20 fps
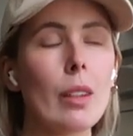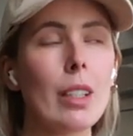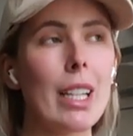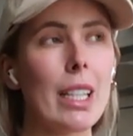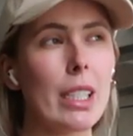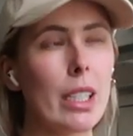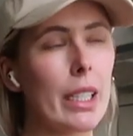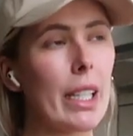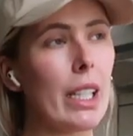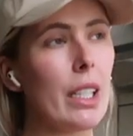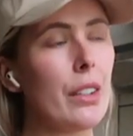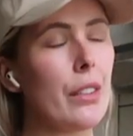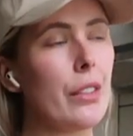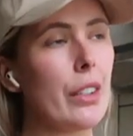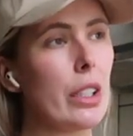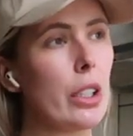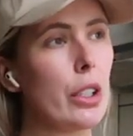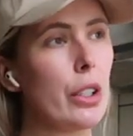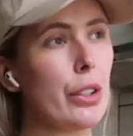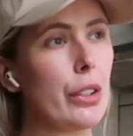And again, I
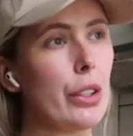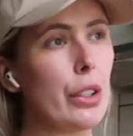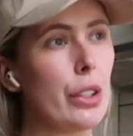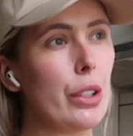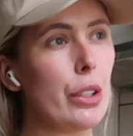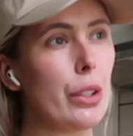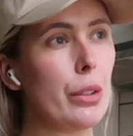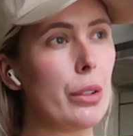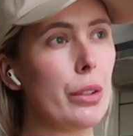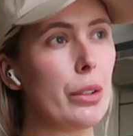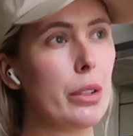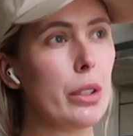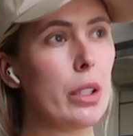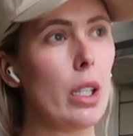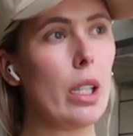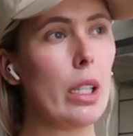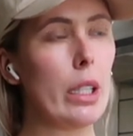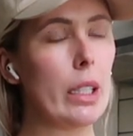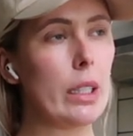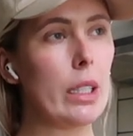think you do
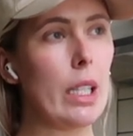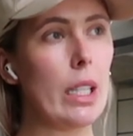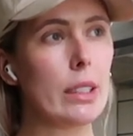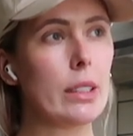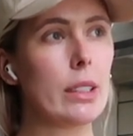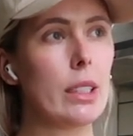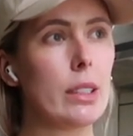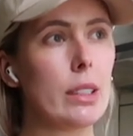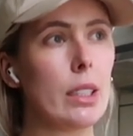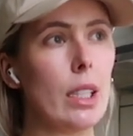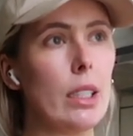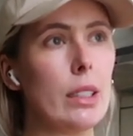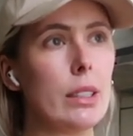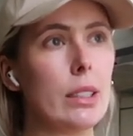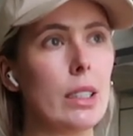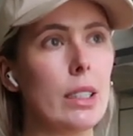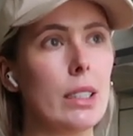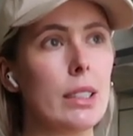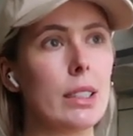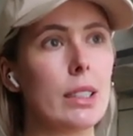nine
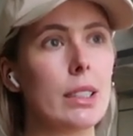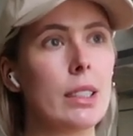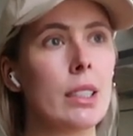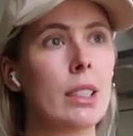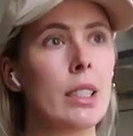exercises